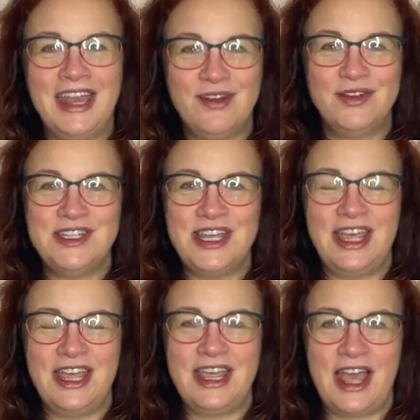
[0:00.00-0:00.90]
And every
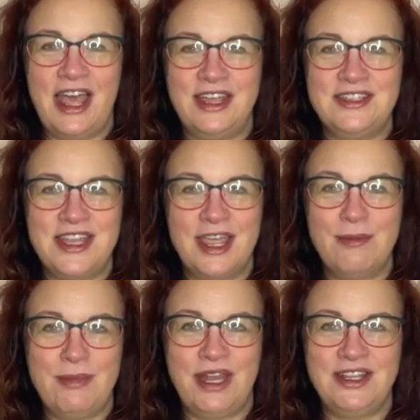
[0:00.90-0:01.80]
day,
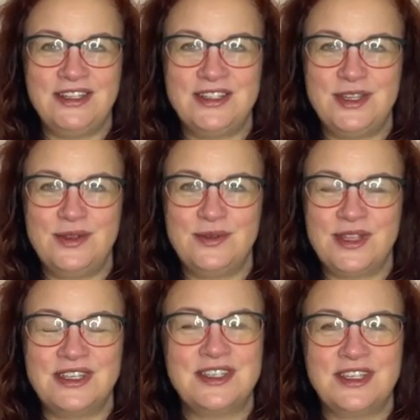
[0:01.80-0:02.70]
take a minute to
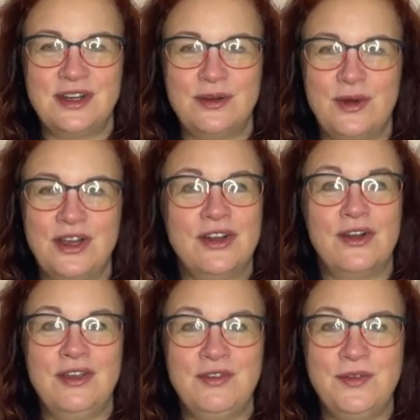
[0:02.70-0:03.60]
consider what
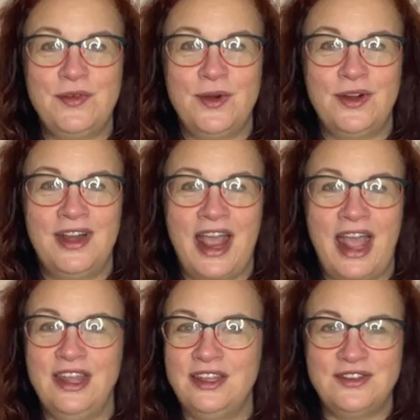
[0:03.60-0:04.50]
you're grateful for
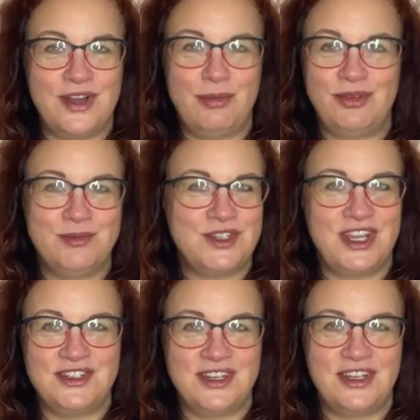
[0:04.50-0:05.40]
and then drop some
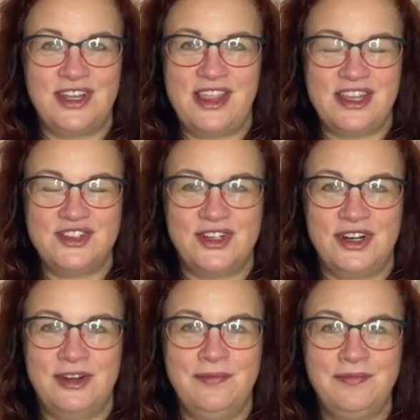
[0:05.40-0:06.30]
change into that
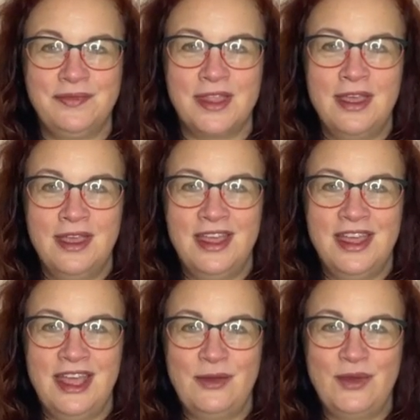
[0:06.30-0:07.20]
jar.
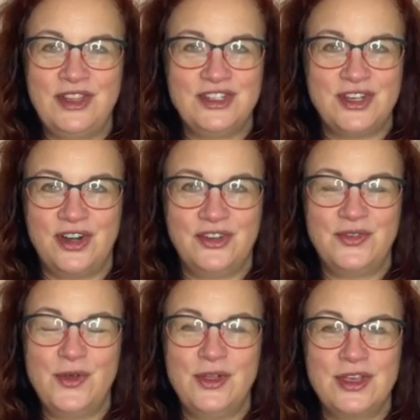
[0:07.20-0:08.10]
When the jar
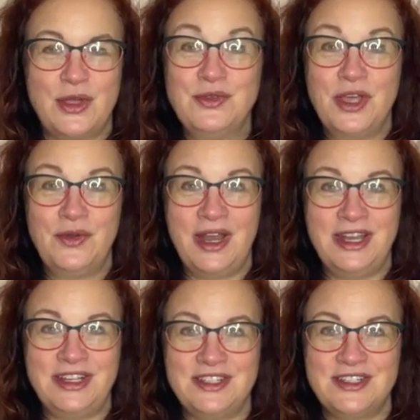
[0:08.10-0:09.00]
is full, go
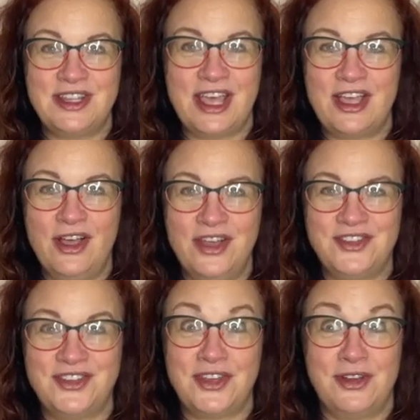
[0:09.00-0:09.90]
donate it to that
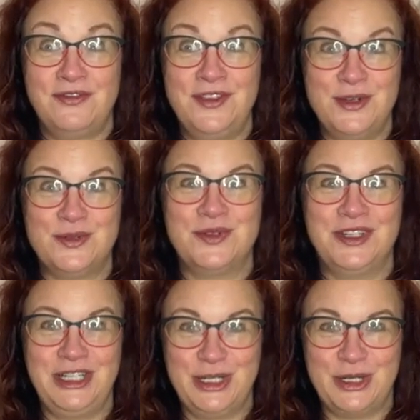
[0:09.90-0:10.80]
cause. It's going to feel
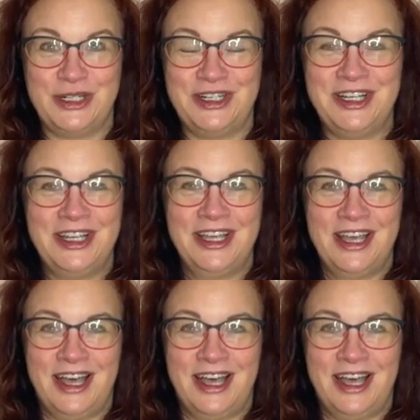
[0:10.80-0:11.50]
really good.